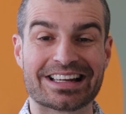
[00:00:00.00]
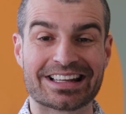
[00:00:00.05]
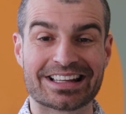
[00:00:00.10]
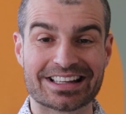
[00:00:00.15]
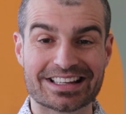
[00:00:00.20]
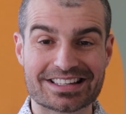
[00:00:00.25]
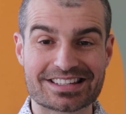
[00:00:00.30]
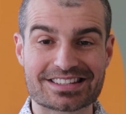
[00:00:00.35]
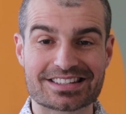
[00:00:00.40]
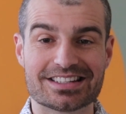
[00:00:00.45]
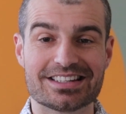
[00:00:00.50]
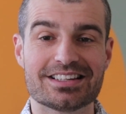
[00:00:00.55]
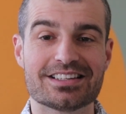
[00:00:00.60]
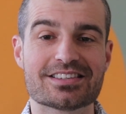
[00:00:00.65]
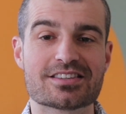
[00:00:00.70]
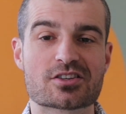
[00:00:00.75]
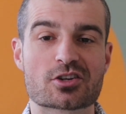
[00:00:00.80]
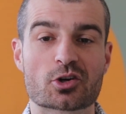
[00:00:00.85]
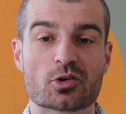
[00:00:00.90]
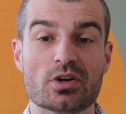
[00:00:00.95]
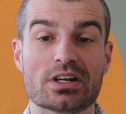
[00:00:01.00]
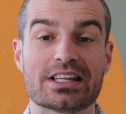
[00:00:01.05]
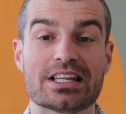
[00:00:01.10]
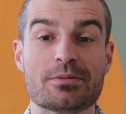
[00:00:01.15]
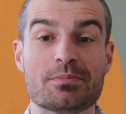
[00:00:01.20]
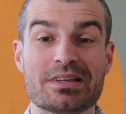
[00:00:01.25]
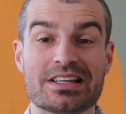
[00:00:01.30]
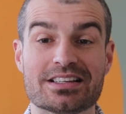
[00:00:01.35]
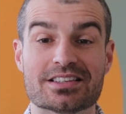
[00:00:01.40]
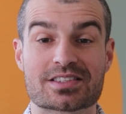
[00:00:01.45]
listings
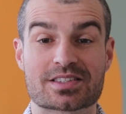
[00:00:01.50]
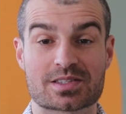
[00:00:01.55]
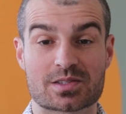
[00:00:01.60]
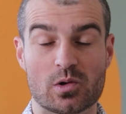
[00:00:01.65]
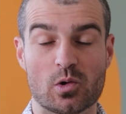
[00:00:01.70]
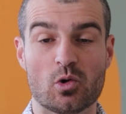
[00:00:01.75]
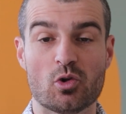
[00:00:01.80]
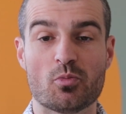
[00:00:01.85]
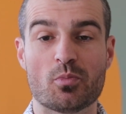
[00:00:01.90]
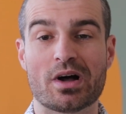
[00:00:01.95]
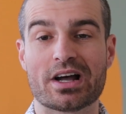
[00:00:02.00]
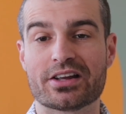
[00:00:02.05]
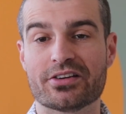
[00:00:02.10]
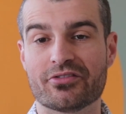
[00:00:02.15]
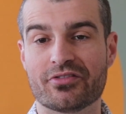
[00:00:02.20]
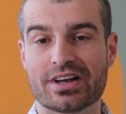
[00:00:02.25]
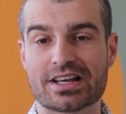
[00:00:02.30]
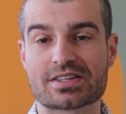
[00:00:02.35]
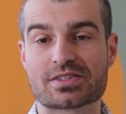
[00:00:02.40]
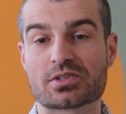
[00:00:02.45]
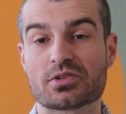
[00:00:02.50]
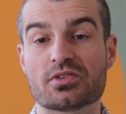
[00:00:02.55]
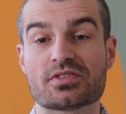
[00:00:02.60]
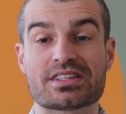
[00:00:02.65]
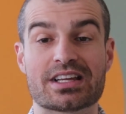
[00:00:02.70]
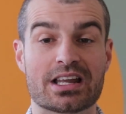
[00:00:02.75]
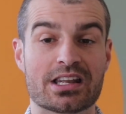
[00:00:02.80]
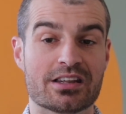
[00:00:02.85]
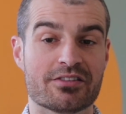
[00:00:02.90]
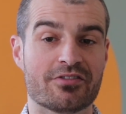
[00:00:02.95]
currently being sold by
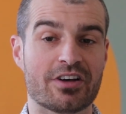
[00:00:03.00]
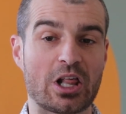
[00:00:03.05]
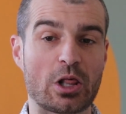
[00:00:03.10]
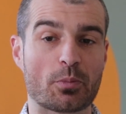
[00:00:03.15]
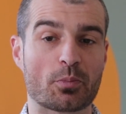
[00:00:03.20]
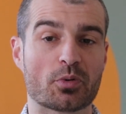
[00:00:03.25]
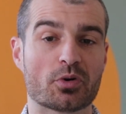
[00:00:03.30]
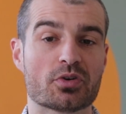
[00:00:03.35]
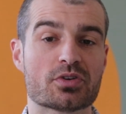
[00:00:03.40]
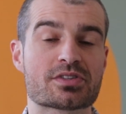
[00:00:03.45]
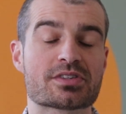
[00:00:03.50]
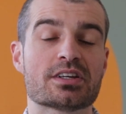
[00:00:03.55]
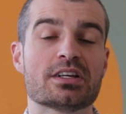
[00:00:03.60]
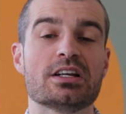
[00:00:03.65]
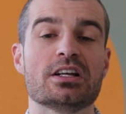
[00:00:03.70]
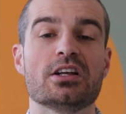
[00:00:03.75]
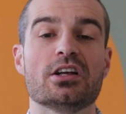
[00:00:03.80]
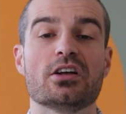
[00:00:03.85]
investors and developers